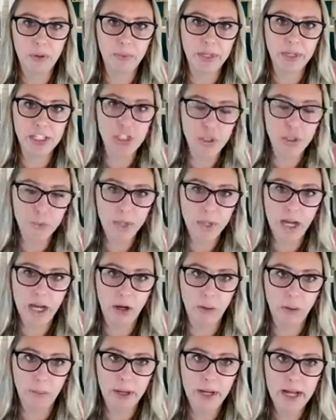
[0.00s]
we do
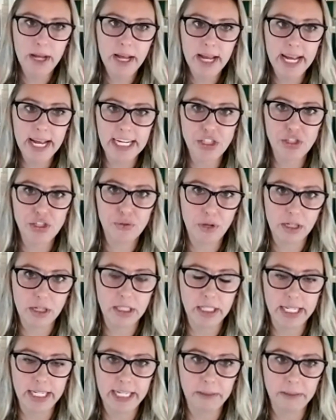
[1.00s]
help a
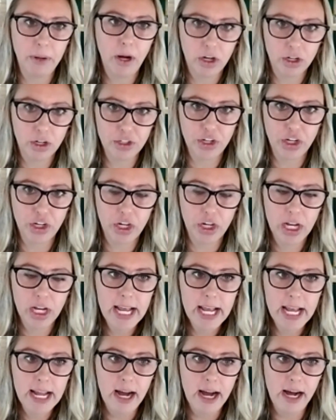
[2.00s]
struggling partner,
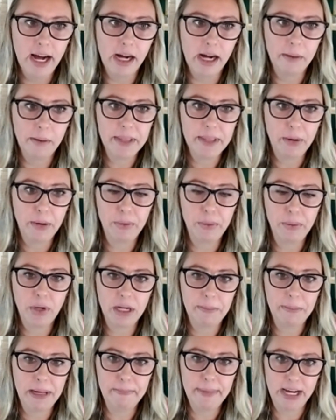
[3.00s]
that we want
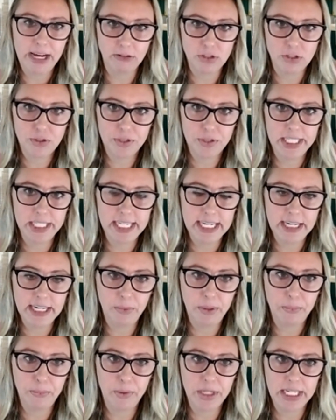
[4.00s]
to be boundaried.
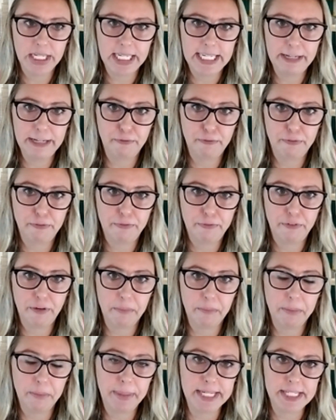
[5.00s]
We want to give
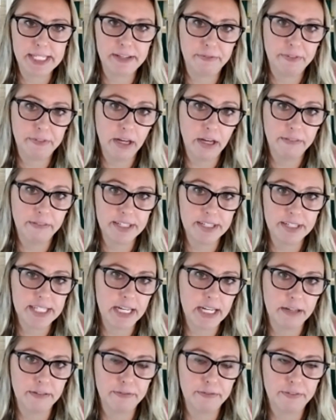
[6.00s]
from a place of love
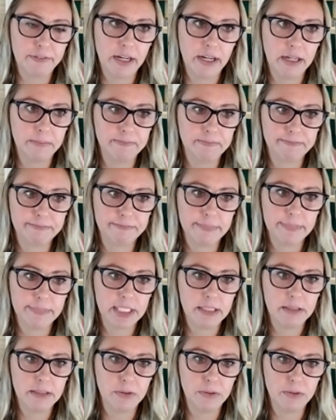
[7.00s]
instead of
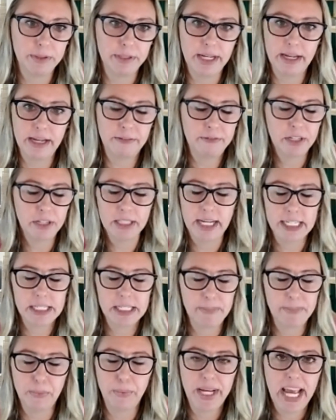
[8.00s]
every
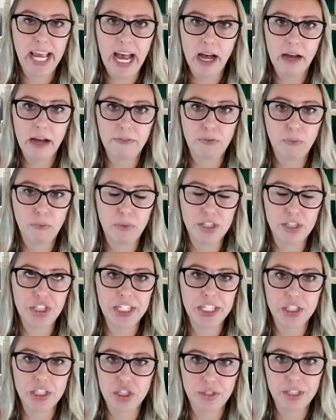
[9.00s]
last bit we have, which
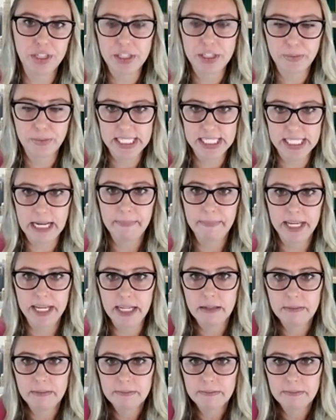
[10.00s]
can turn into resentment.